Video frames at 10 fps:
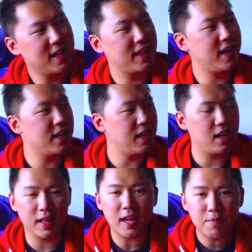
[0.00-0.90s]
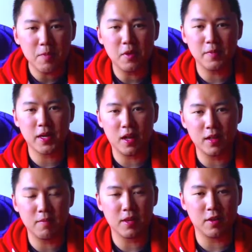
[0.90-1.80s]
that a lot of people have been
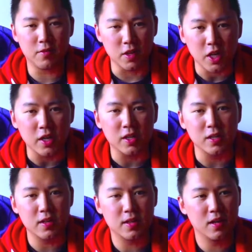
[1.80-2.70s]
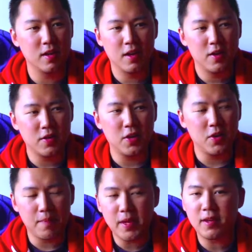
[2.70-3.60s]
calling themselves nerds. So
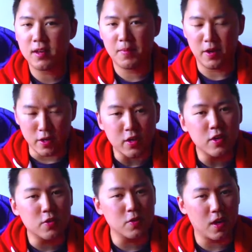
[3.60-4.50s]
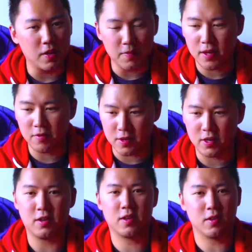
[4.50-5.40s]
I'm not talking about nerds who call themselves
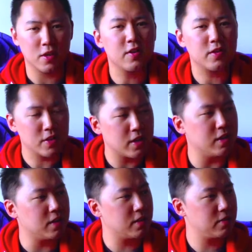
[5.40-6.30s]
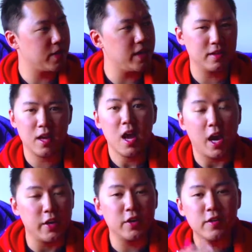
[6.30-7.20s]
nerds, because nerds are nerds, right?
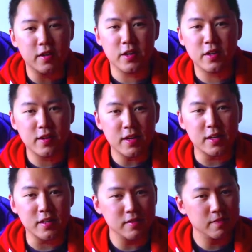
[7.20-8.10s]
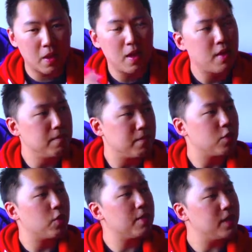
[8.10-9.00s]
A nerd is a nerd is a nerd.
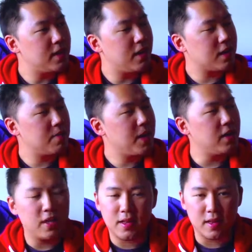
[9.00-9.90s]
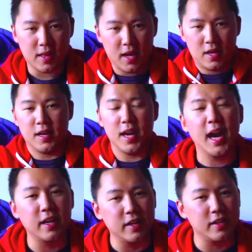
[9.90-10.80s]
What I've been talking about is
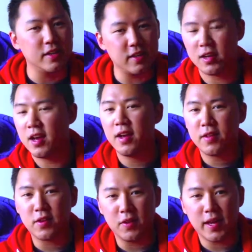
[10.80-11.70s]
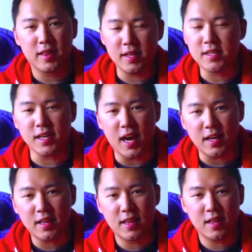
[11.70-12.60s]
not a nerd. So like the
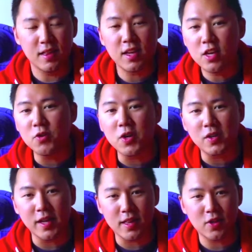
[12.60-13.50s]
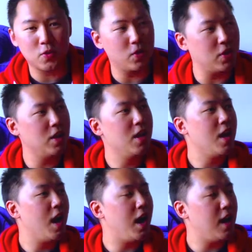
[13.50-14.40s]
jocks, the cute girl at school,
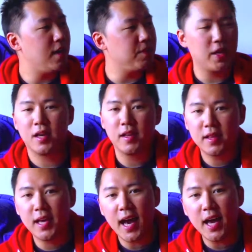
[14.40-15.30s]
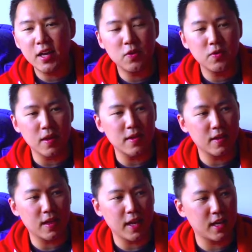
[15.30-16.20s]
the guy who's
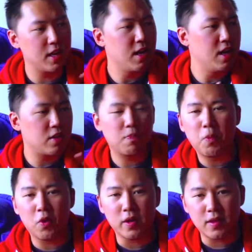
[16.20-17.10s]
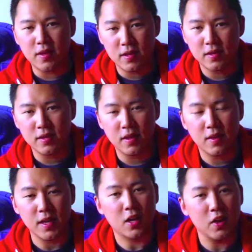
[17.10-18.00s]
into like sports.
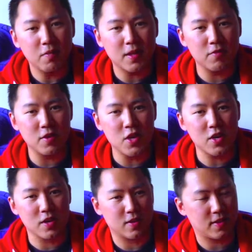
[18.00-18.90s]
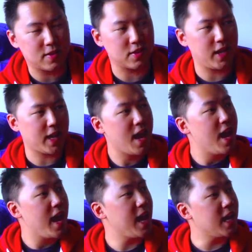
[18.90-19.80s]
They call themselves nerds because they're like,
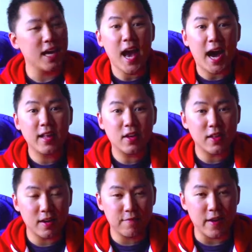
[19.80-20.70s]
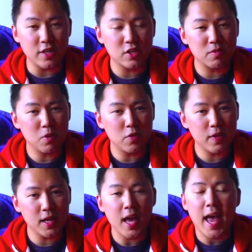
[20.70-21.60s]
hey, I saw that Avengers
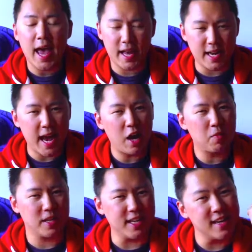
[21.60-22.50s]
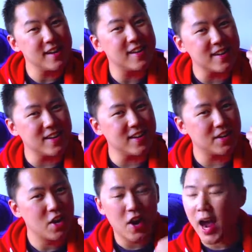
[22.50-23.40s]
movie and now I'm a nerd.
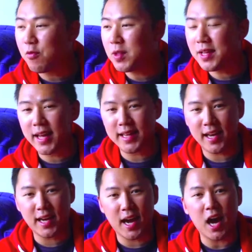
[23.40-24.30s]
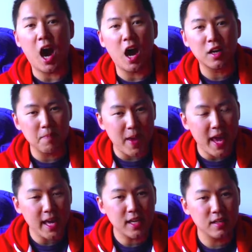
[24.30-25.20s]
I really like that guy
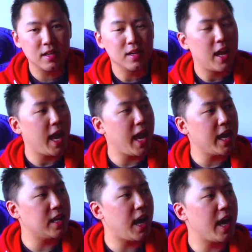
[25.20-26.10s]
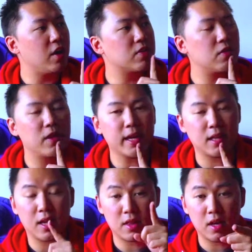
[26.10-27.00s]
Hawkman, and I also like
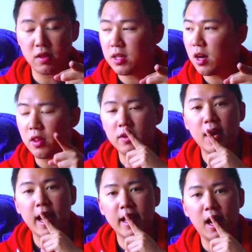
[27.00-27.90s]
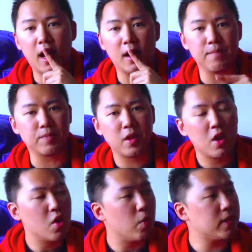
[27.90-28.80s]
the other guy,
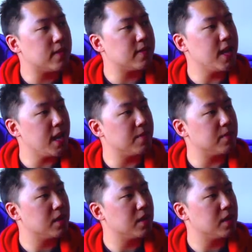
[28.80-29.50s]
what's his name?